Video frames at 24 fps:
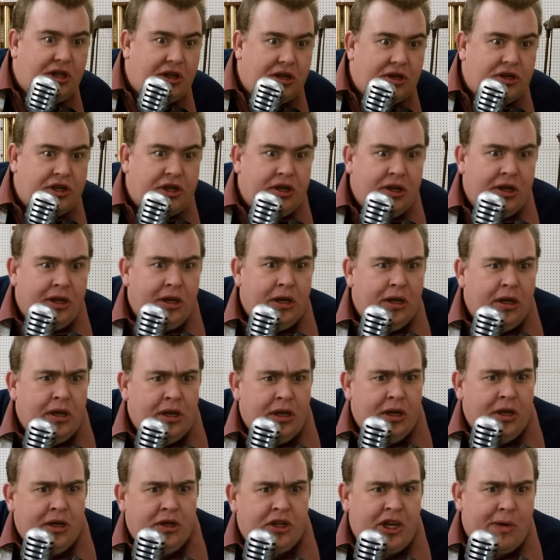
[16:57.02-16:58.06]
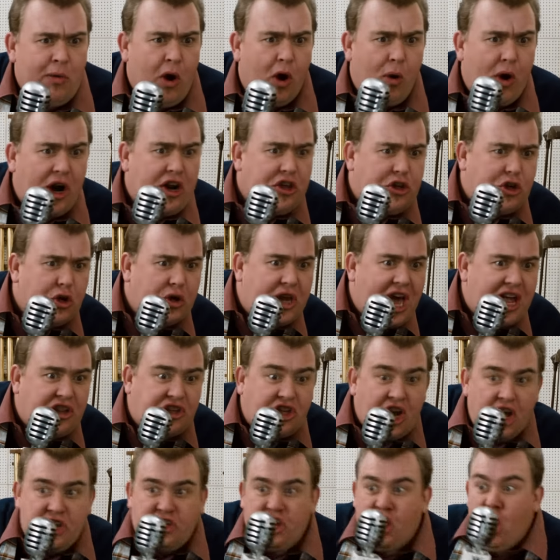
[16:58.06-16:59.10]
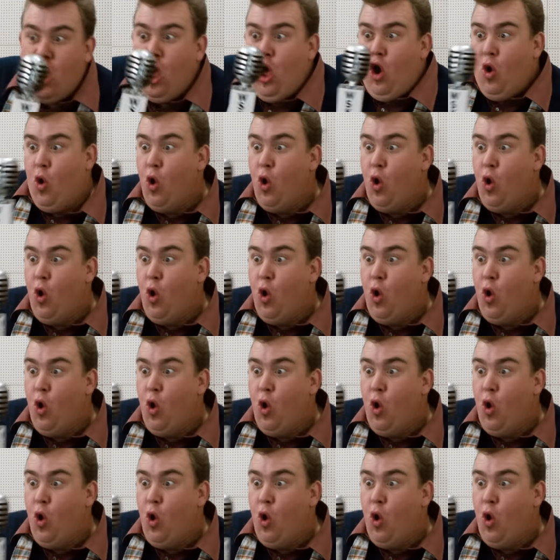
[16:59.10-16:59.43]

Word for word: see this. Seymour, where did you get such a